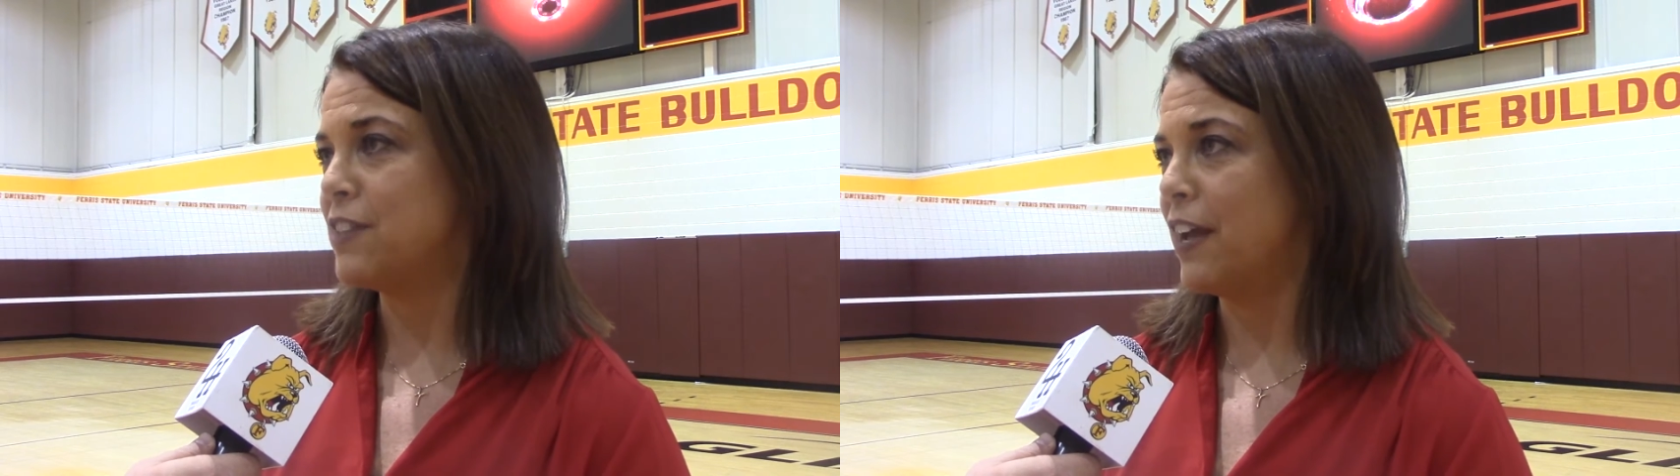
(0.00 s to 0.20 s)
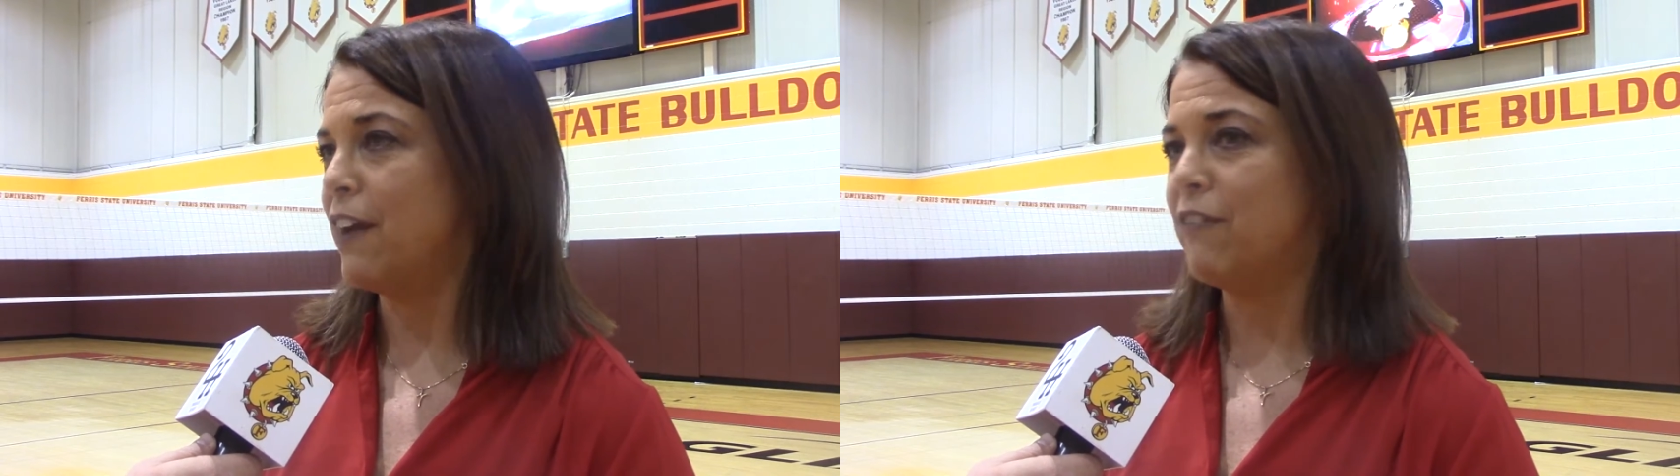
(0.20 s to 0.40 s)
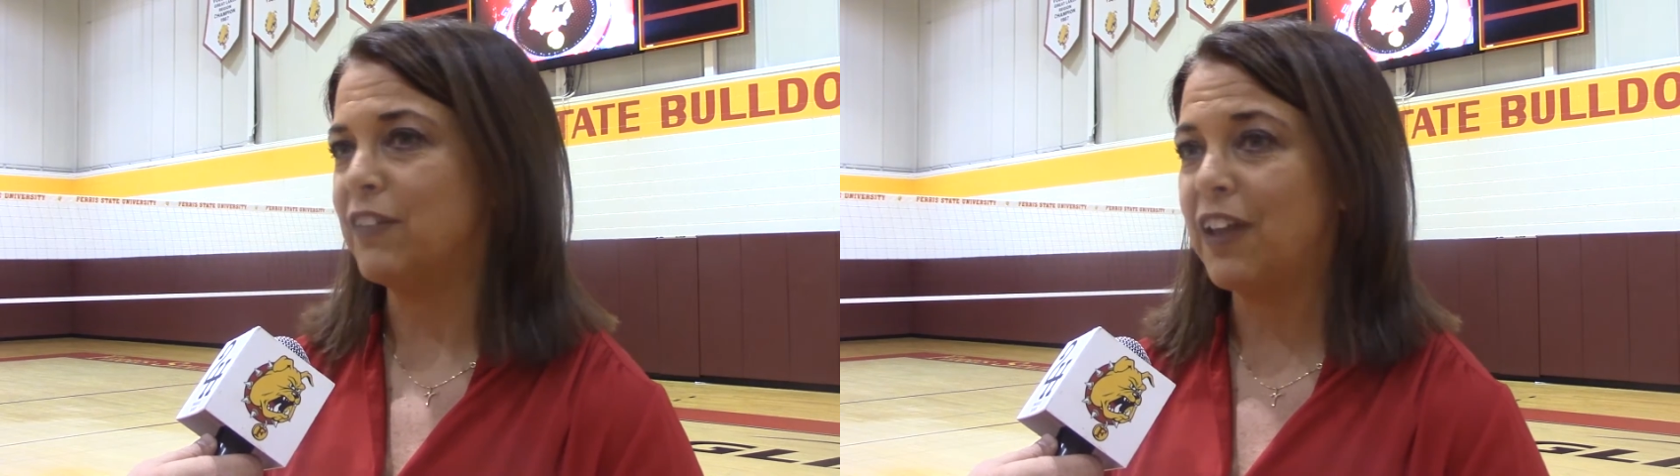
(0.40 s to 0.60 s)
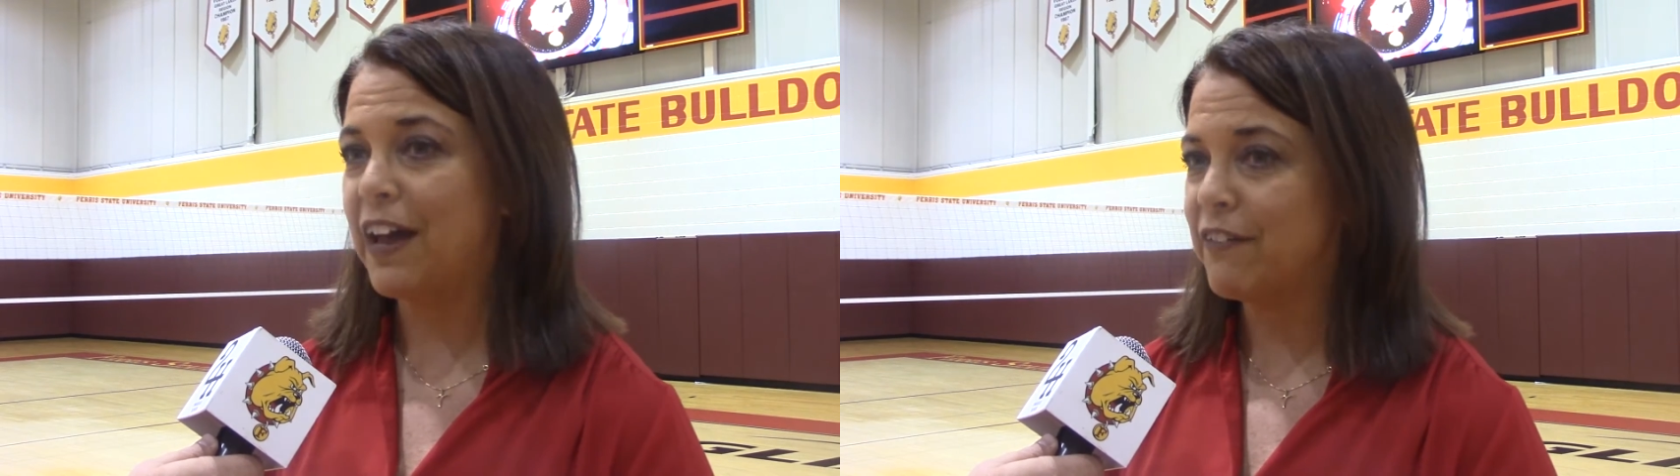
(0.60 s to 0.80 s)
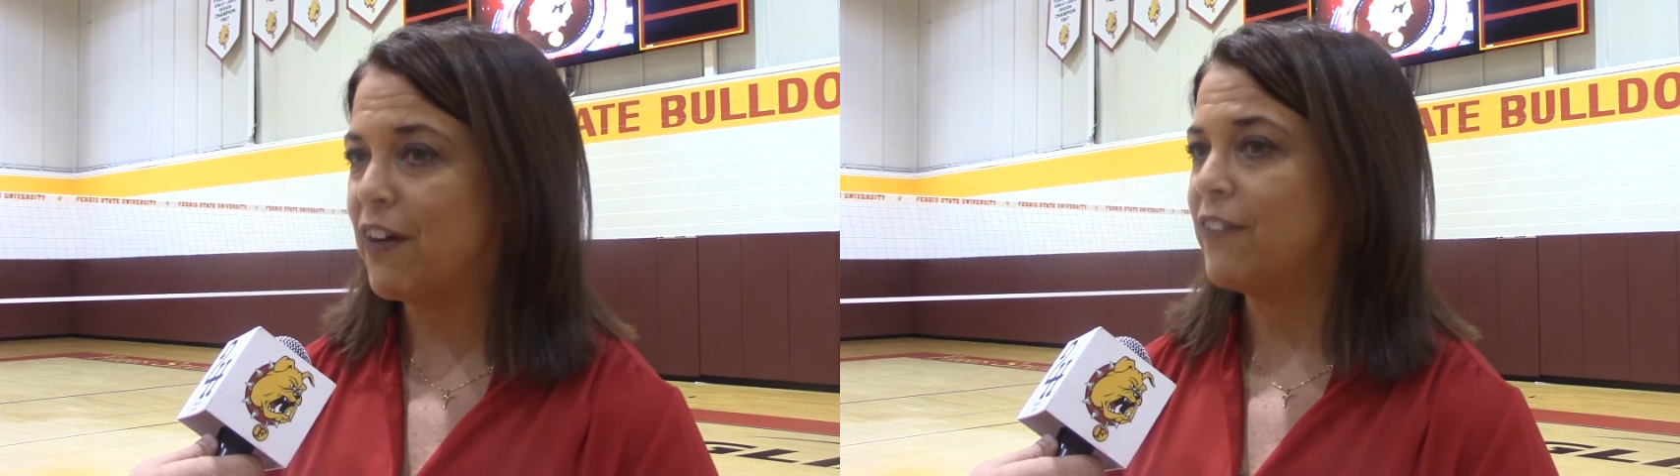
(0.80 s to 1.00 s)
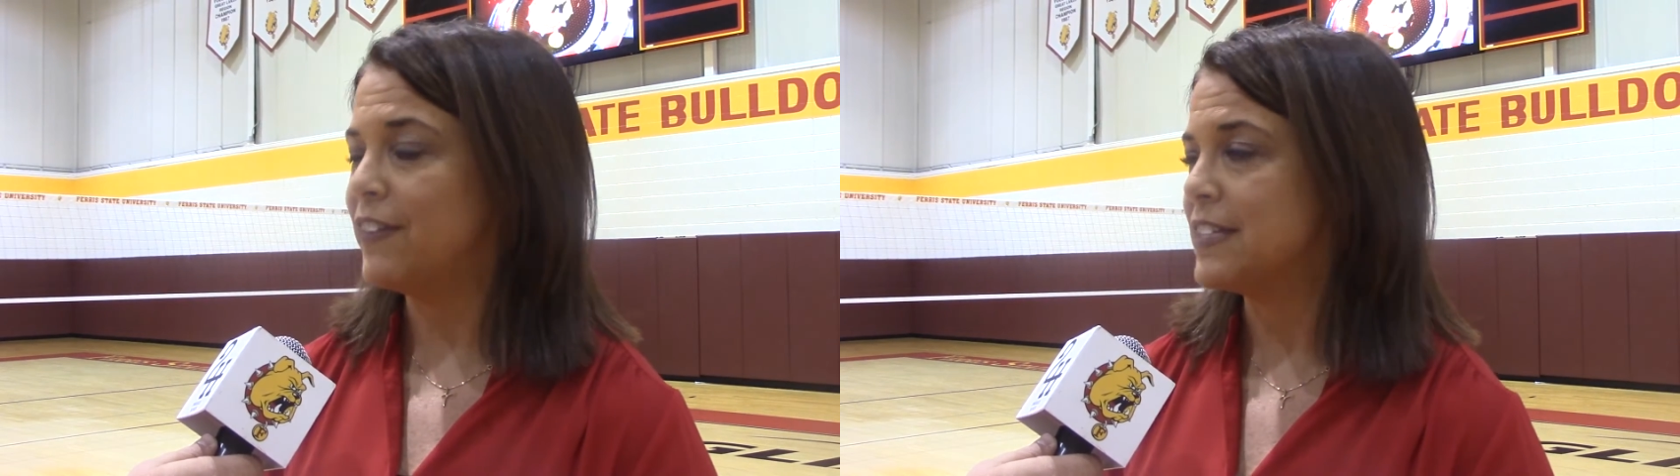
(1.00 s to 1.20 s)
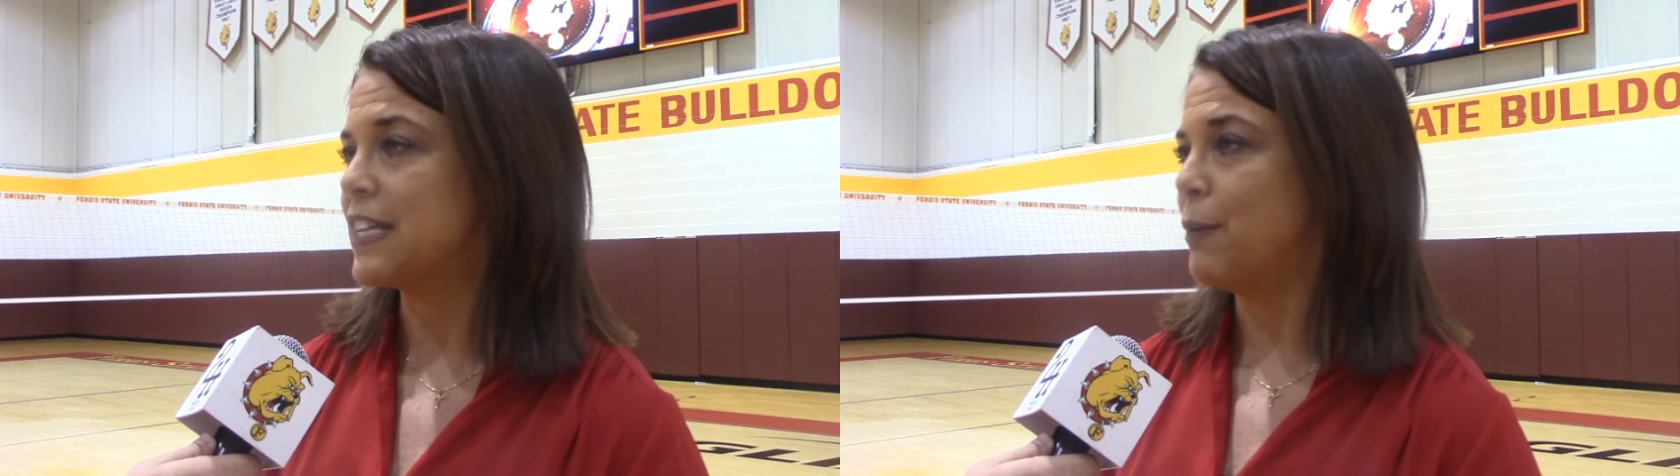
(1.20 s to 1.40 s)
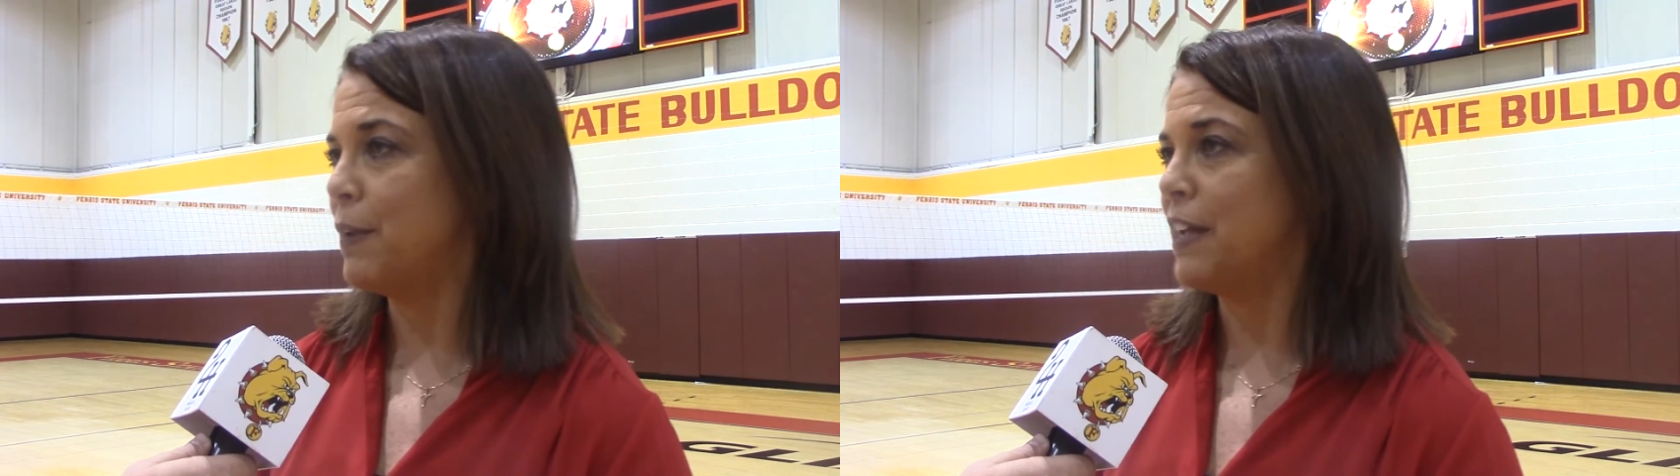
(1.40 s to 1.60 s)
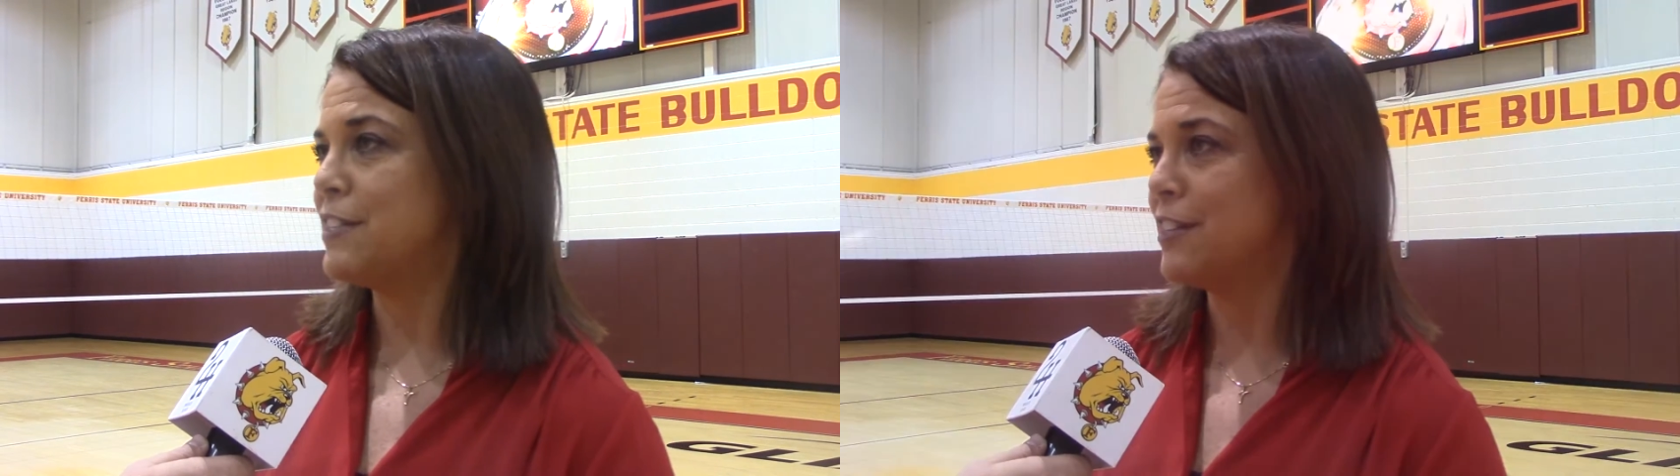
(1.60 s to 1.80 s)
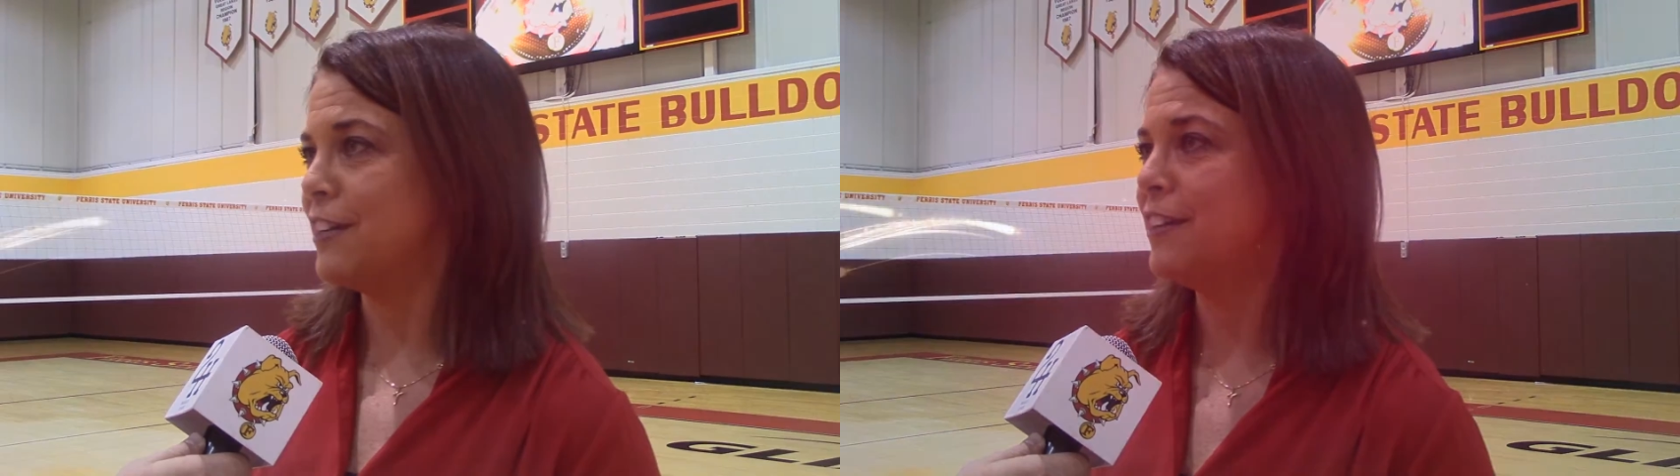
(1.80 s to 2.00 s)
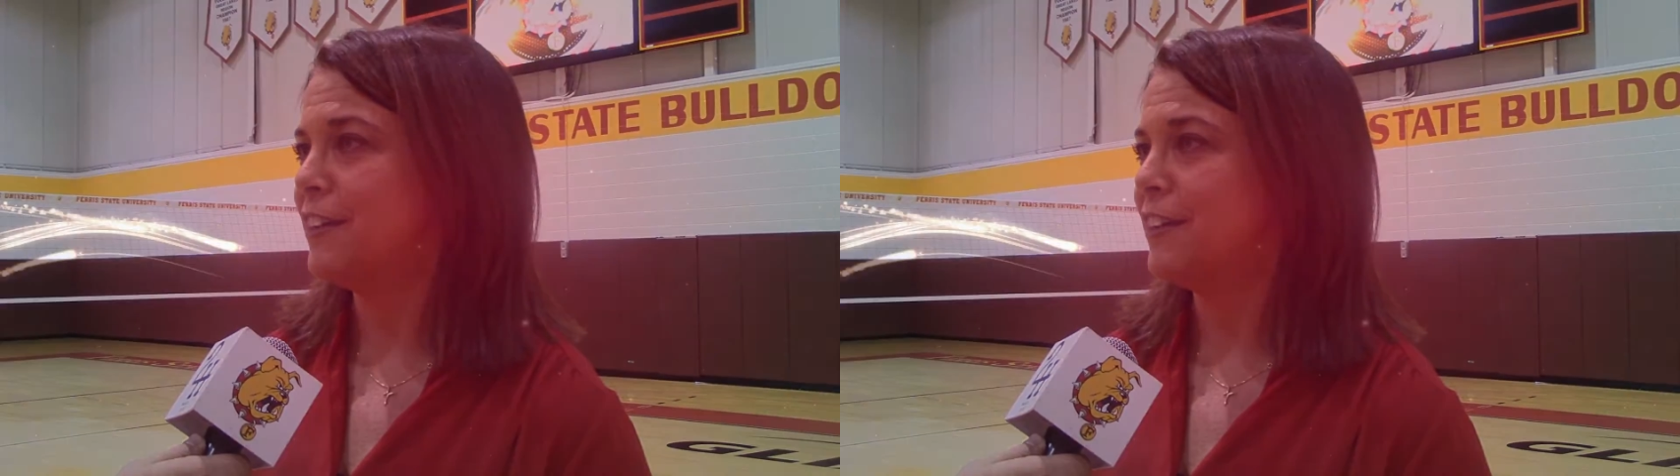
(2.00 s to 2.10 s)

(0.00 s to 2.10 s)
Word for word: They have a lot of offense coming at you.